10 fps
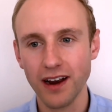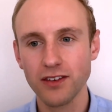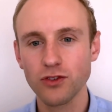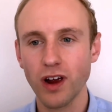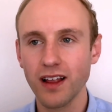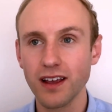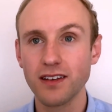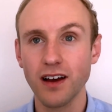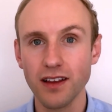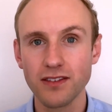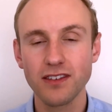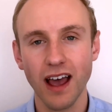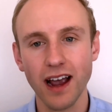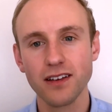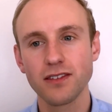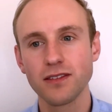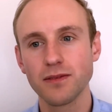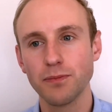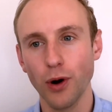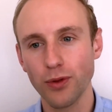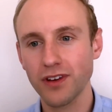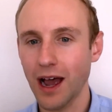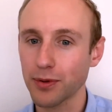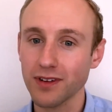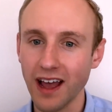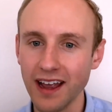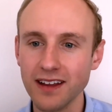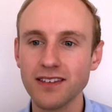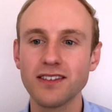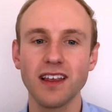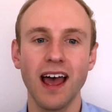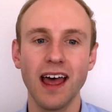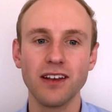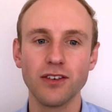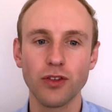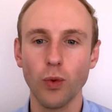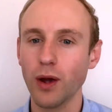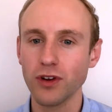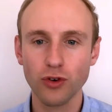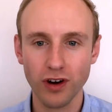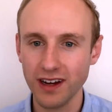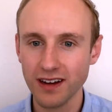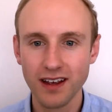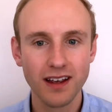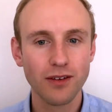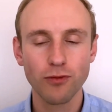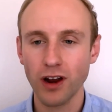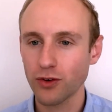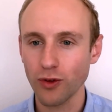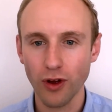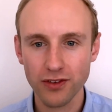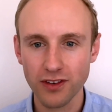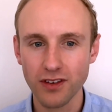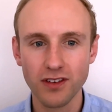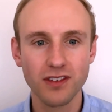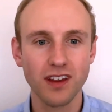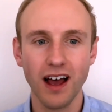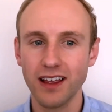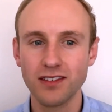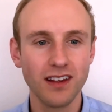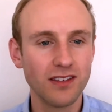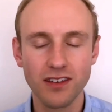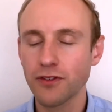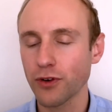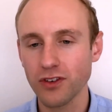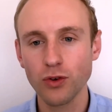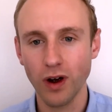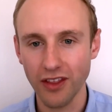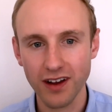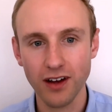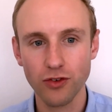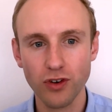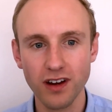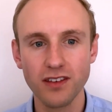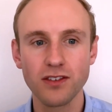Australia does tax both capital gains, and the way we treat rental losses is different to other countries.